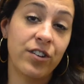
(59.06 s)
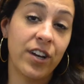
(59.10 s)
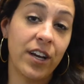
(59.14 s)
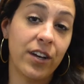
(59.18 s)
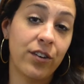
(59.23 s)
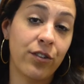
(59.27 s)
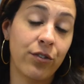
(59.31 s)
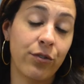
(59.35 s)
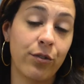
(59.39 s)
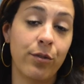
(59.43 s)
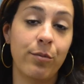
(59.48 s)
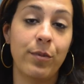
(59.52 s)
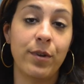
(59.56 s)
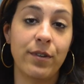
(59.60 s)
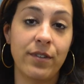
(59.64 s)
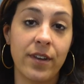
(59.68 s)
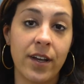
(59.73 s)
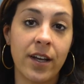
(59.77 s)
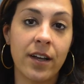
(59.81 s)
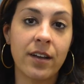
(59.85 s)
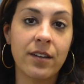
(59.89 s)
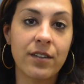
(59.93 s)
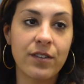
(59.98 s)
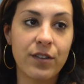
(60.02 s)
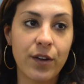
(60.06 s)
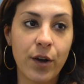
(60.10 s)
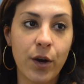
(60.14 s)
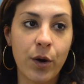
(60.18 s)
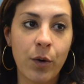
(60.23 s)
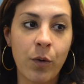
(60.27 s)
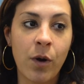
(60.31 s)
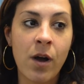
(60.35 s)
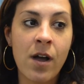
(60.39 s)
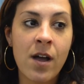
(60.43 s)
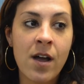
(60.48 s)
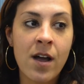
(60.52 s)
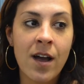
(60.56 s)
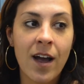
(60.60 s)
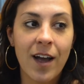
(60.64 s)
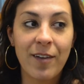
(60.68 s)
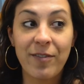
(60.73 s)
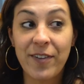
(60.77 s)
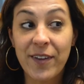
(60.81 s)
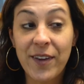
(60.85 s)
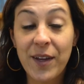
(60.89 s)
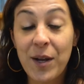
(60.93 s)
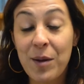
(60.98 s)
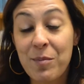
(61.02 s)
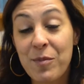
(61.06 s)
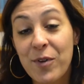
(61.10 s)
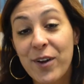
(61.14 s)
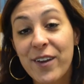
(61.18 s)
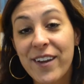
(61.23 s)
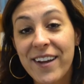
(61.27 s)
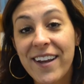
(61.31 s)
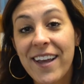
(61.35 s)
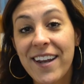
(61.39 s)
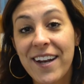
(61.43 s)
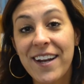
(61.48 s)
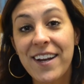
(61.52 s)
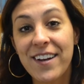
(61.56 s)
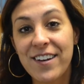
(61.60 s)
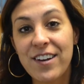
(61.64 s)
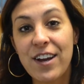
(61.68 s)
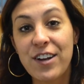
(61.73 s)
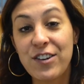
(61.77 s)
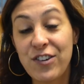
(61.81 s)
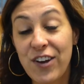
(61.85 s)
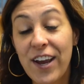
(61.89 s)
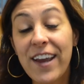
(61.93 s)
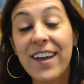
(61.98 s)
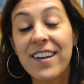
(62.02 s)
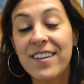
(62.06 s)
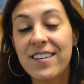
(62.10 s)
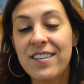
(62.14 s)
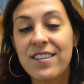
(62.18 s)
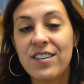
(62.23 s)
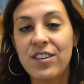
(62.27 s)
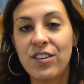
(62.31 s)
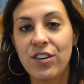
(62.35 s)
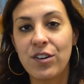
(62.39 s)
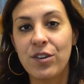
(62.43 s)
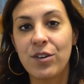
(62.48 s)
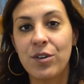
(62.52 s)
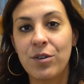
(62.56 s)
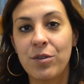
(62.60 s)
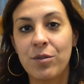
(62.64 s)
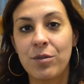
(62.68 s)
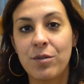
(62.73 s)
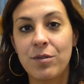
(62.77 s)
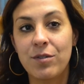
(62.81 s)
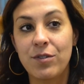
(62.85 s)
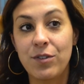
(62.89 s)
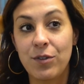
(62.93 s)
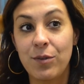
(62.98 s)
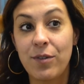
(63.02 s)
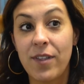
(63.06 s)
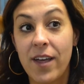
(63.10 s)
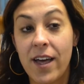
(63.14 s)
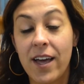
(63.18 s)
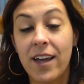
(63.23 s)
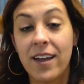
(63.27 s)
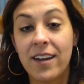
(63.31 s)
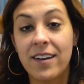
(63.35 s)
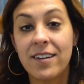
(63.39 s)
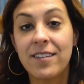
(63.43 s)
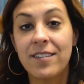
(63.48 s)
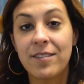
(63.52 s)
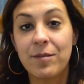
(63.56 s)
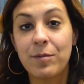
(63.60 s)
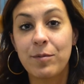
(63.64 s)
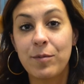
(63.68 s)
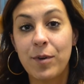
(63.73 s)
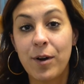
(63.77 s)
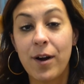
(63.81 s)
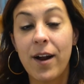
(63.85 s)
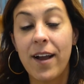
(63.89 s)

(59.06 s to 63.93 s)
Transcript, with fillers: change through music. So I feel like I'm really getting a chance to do that where